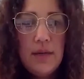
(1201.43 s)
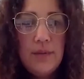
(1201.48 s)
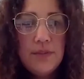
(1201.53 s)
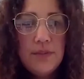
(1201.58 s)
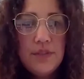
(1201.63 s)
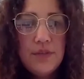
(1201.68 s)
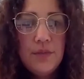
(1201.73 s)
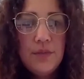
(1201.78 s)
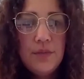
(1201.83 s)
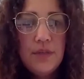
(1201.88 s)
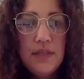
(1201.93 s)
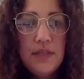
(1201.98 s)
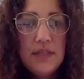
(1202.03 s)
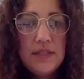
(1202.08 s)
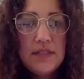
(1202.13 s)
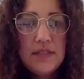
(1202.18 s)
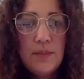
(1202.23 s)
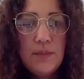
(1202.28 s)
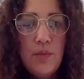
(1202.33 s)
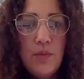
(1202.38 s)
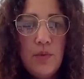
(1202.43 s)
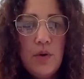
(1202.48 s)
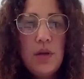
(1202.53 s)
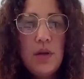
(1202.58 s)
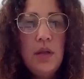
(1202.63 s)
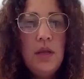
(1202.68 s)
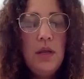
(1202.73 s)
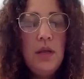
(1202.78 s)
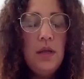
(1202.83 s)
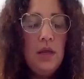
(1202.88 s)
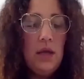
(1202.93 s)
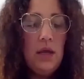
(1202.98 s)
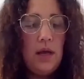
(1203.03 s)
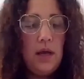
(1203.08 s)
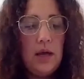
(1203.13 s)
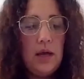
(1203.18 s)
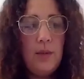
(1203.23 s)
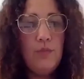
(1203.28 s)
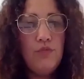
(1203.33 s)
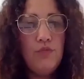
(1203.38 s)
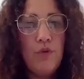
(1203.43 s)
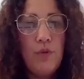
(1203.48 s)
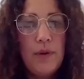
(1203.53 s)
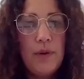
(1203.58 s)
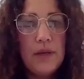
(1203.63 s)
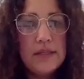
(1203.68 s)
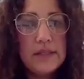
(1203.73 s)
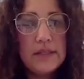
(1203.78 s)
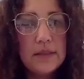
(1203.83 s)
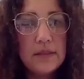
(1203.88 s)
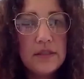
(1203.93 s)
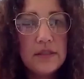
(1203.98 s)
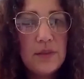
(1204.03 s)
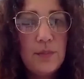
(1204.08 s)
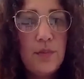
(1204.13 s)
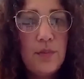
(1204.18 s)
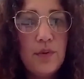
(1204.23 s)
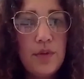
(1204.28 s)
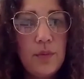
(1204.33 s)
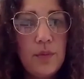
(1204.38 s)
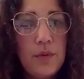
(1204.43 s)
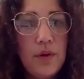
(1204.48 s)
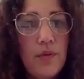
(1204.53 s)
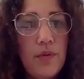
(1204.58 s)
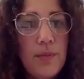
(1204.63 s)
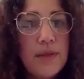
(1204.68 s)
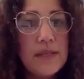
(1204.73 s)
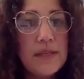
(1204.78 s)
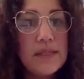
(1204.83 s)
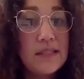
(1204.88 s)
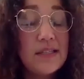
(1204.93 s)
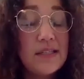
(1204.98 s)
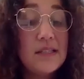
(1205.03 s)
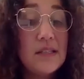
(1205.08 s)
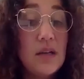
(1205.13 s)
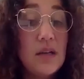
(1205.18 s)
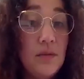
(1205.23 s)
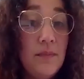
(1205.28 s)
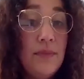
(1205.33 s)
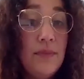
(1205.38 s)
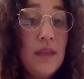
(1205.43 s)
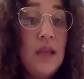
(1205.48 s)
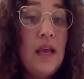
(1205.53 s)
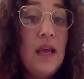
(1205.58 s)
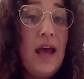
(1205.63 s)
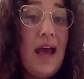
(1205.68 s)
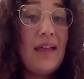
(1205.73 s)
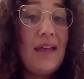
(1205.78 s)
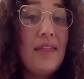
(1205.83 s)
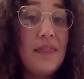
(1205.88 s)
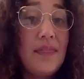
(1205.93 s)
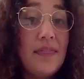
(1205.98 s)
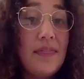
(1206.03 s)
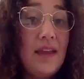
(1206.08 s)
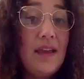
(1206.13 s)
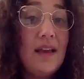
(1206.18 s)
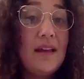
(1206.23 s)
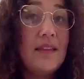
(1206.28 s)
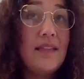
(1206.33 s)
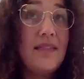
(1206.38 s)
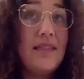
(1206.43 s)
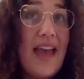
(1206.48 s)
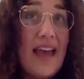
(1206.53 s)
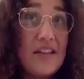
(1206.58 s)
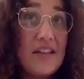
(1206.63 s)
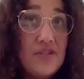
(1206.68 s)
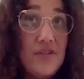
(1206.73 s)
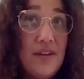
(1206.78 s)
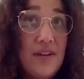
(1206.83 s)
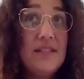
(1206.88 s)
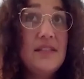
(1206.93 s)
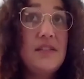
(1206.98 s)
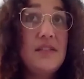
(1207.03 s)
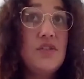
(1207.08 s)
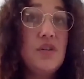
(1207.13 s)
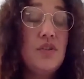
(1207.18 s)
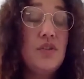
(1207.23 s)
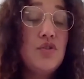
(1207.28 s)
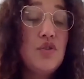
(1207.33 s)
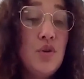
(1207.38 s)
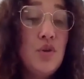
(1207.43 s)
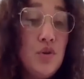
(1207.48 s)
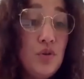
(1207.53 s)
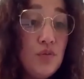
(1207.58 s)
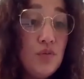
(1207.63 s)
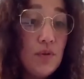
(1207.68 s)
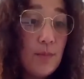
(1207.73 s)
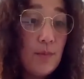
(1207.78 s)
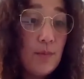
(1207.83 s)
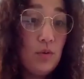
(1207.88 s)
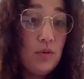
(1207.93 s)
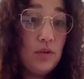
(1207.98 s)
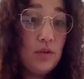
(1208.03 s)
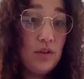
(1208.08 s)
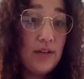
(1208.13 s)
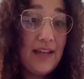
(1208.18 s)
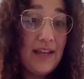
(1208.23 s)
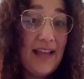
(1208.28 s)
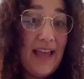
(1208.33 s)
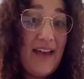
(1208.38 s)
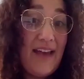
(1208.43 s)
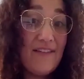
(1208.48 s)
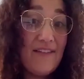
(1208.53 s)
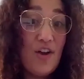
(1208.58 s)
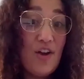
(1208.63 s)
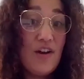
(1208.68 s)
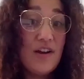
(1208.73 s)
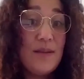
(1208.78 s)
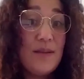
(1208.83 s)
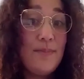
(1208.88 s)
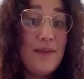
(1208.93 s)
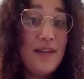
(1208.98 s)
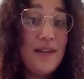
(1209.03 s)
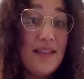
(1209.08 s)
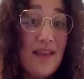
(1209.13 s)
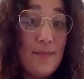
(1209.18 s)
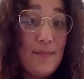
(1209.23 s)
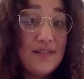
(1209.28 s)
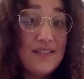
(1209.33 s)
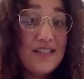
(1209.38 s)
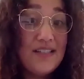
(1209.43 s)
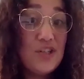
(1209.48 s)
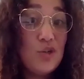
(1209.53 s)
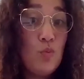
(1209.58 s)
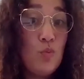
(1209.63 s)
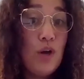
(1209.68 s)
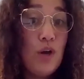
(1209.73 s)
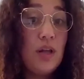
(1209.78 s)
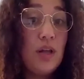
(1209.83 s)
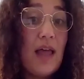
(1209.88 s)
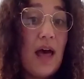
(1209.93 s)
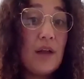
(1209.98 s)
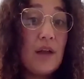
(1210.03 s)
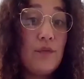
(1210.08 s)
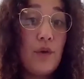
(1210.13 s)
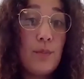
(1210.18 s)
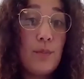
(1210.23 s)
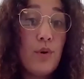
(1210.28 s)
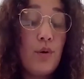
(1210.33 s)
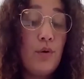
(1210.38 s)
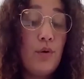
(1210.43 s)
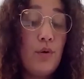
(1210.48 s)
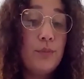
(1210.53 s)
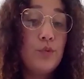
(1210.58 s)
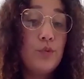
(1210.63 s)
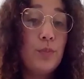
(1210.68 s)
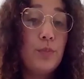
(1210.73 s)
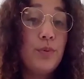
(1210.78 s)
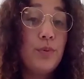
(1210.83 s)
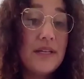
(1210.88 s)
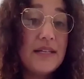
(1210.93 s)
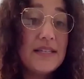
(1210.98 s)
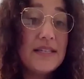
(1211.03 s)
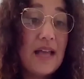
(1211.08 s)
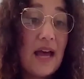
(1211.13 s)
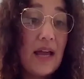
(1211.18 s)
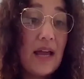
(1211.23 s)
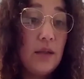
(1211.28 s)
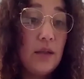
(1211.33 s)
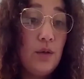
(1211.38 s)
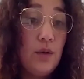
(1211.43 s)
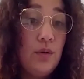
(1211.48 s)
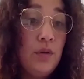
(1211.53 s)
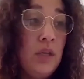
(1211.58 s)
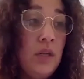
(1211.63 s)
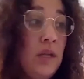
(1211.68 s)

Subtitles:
really support the work robustly. So I think that transition to remote learning, having already been in that position where a lot of our programs were pretty siloed,